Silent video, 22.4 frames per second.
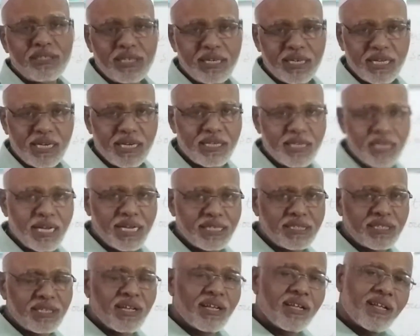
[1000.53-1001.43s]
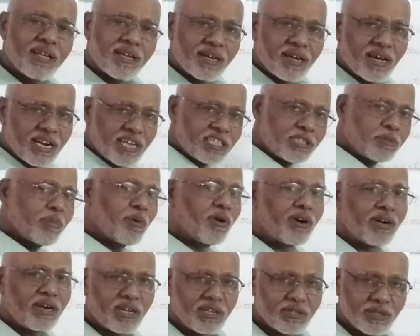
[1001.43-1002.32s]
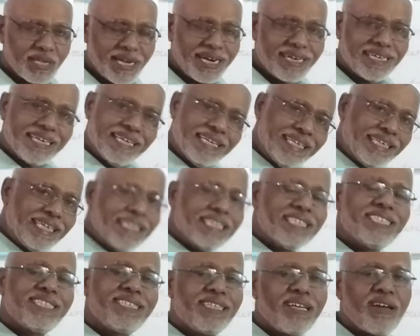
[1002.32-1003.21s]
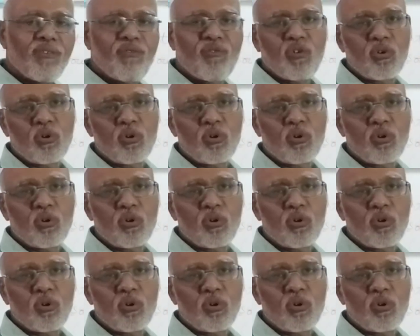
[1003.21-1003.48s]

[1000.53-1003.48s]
increases, corresponding to that intensity of